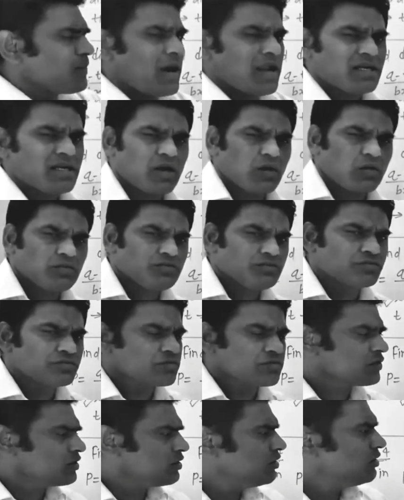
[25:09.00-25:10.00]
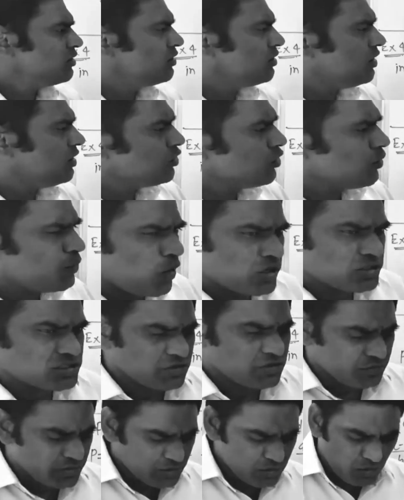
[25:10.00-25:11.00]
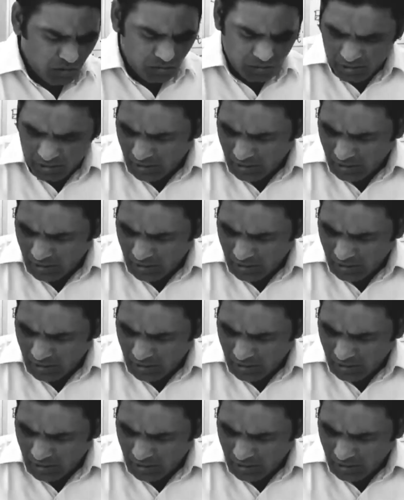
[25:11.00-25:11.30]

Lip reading: part now? Now you pause the video